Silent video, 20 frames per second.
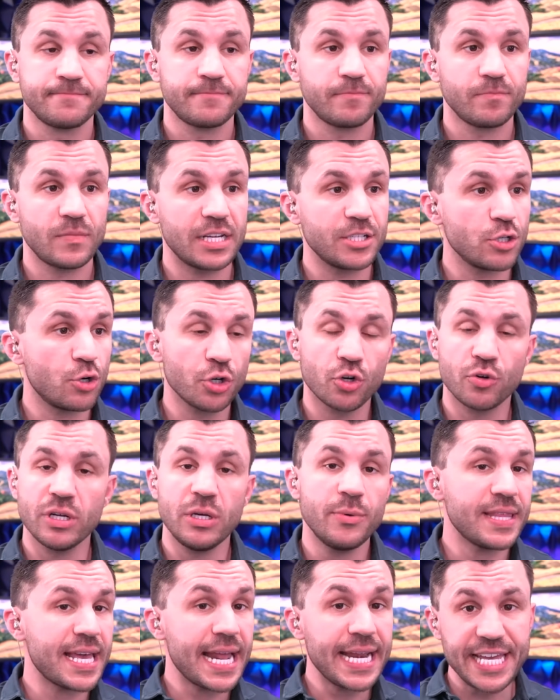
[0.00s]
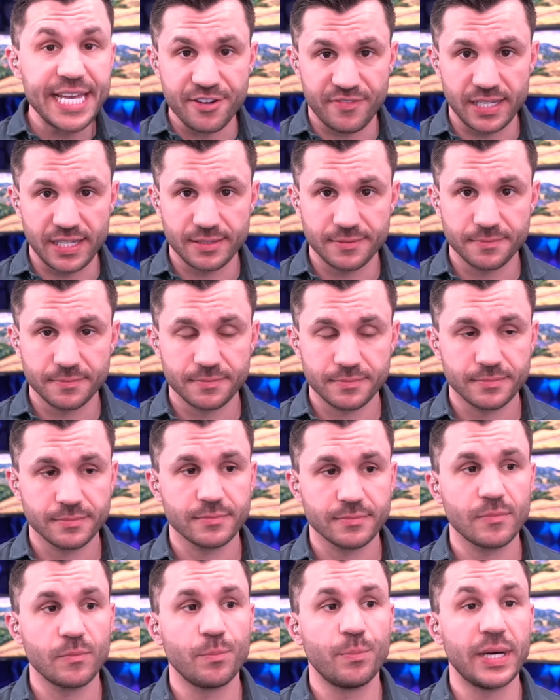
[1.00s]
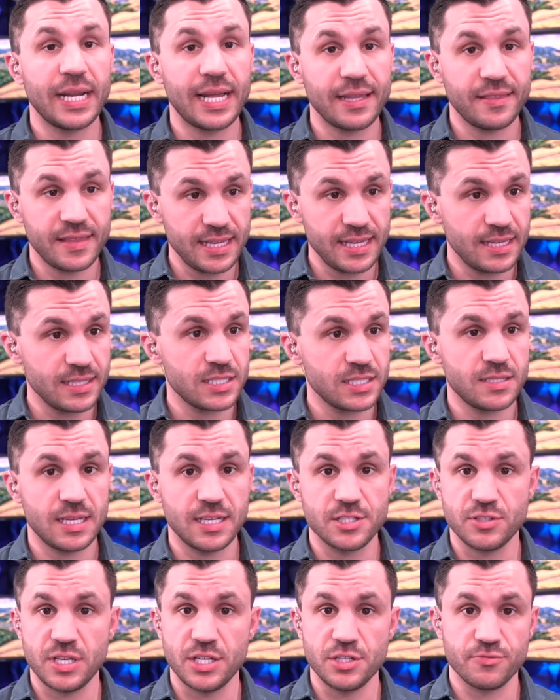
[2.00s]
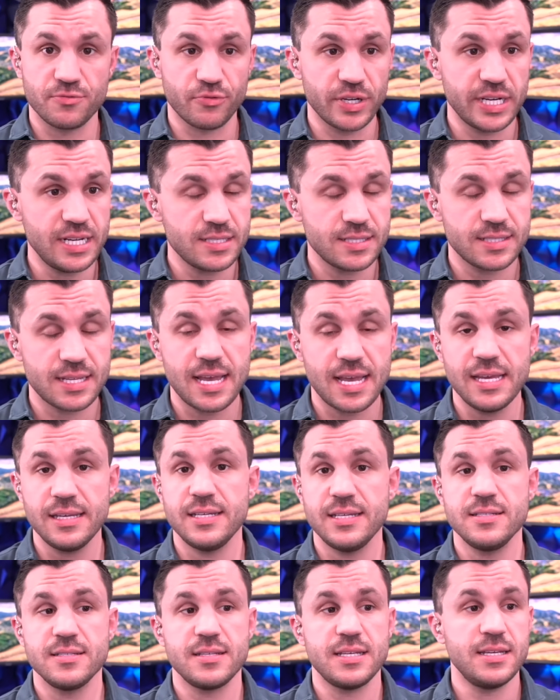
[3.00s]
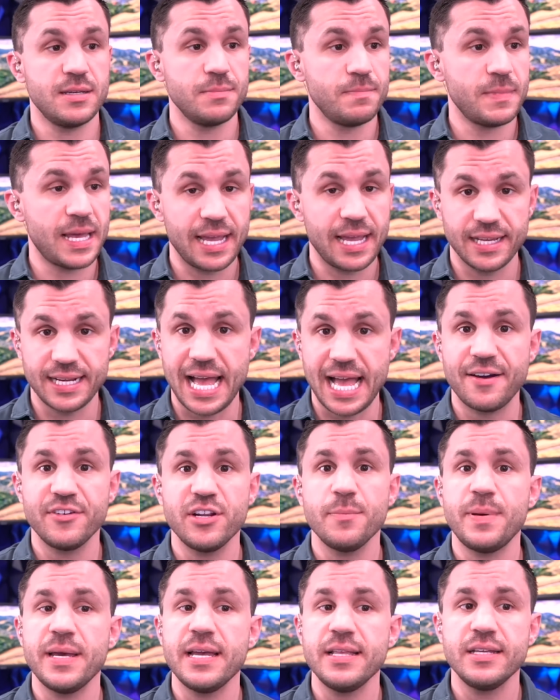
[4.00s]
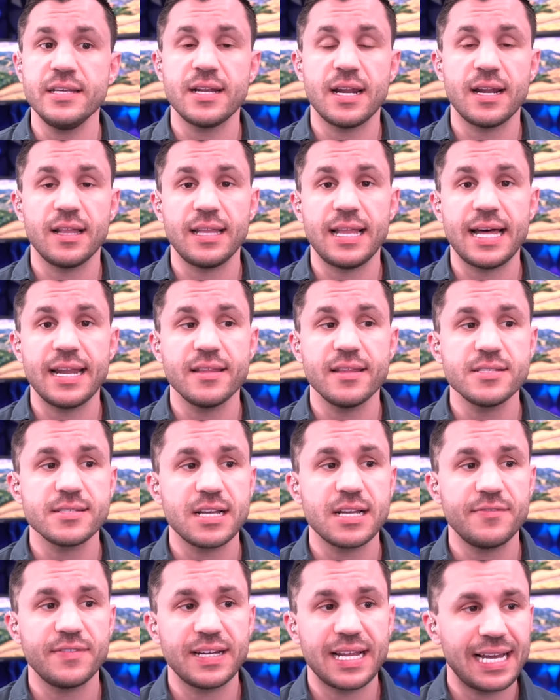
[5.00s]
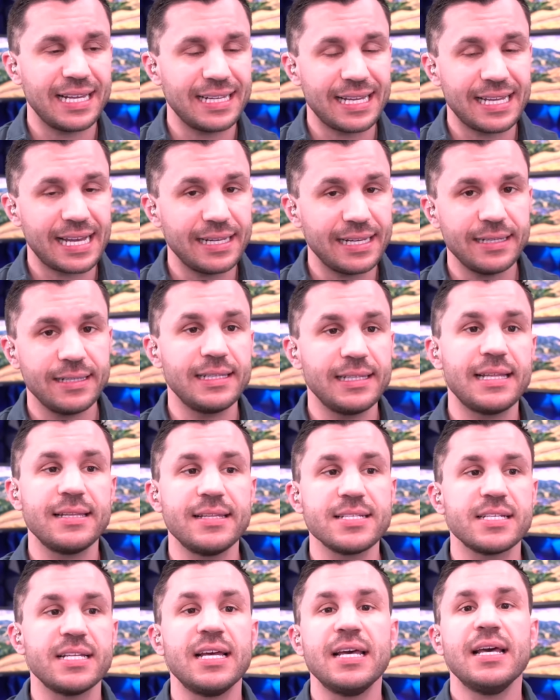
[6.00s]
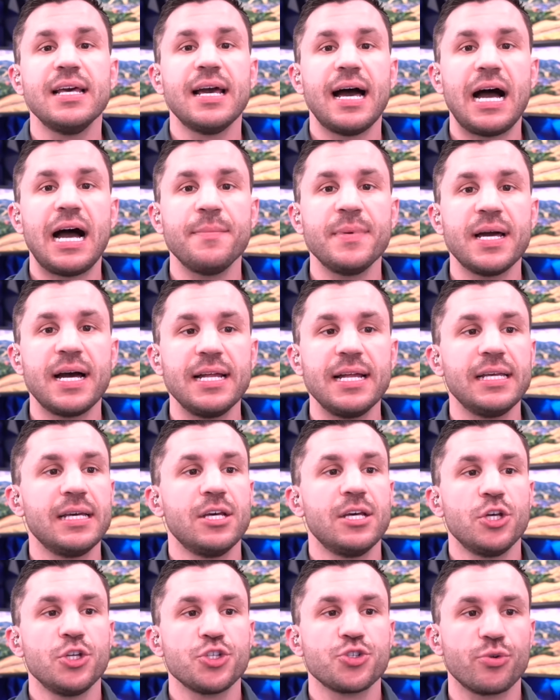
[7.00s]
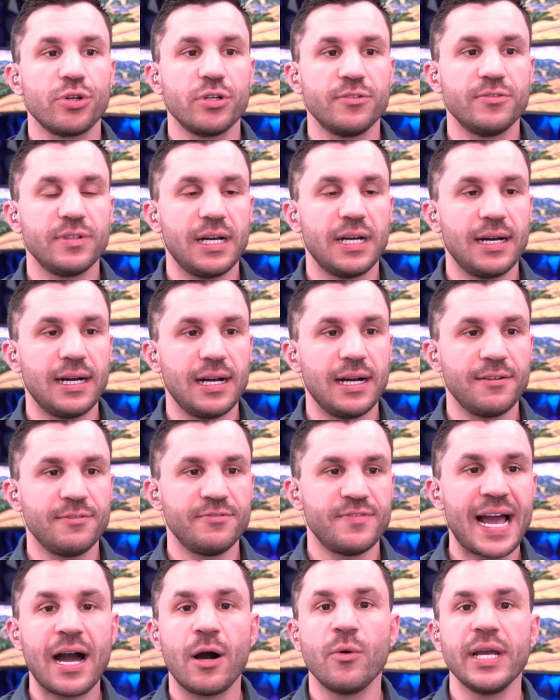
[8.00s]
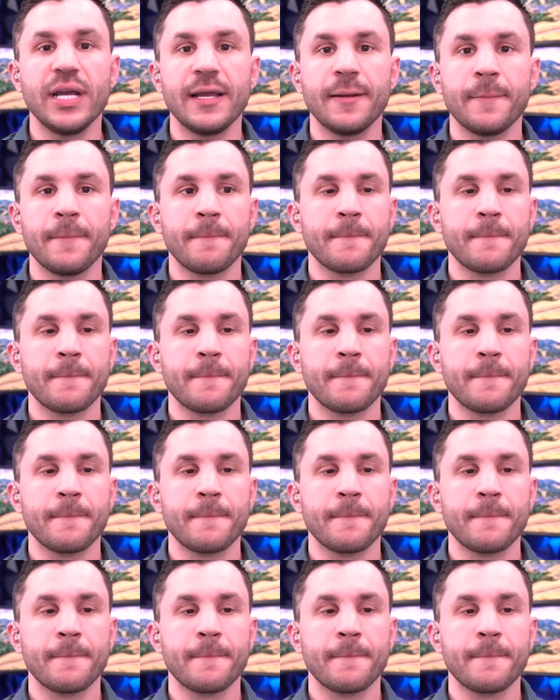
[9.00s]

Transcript: I don't agree with any of it, but I think it's it's he's free to say he's he can he can have an opinion on a lot of this stuff. And I, I and listen, I'm not sort of uh, avowing